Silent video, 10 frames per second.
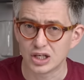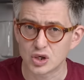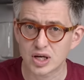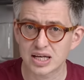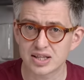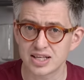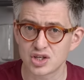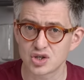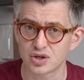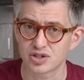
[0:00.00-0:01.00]
Looking at these
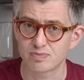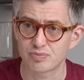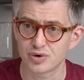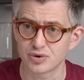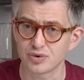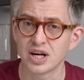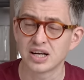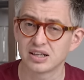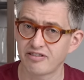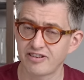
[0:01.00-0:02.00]
shots brew,
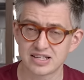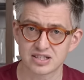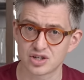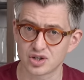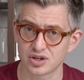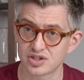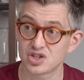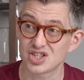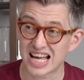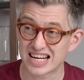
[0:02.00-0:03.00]
the faster shots
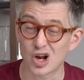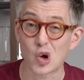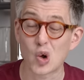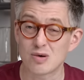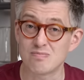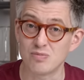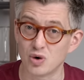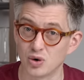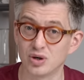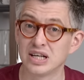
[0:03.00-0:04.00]
just had a lot
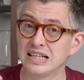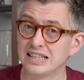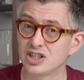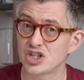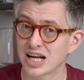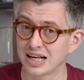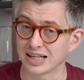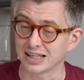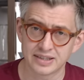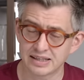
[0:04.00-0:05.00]
more
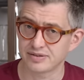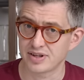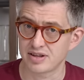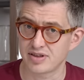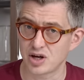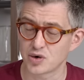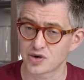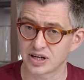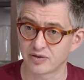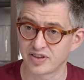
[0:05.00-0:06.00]
channeling. Now, the, the,
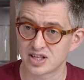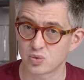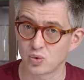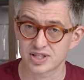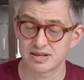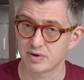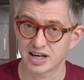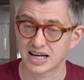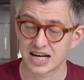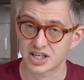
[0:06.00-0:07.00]
ordering of this wasn't
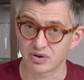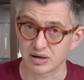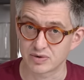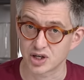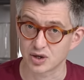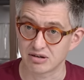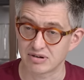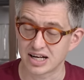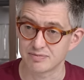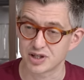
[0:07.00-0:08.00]
by category, it was totally
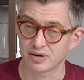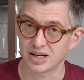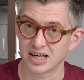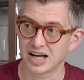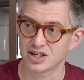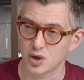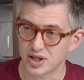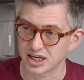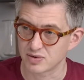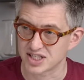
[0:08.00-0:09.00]
random, so I, I, don't
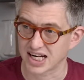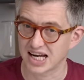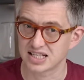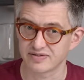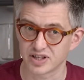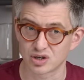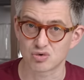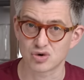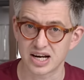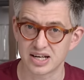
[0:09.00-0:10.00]
think it was a case of the
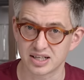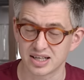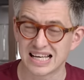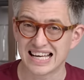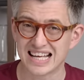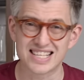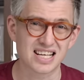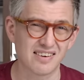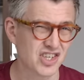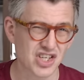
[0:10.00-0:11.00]
grinder
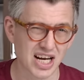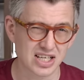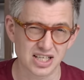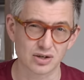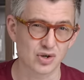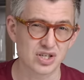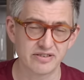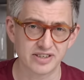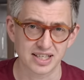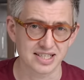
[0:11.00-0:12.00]
itself changing or
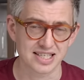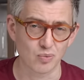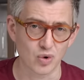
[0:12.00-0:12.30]
shifting in some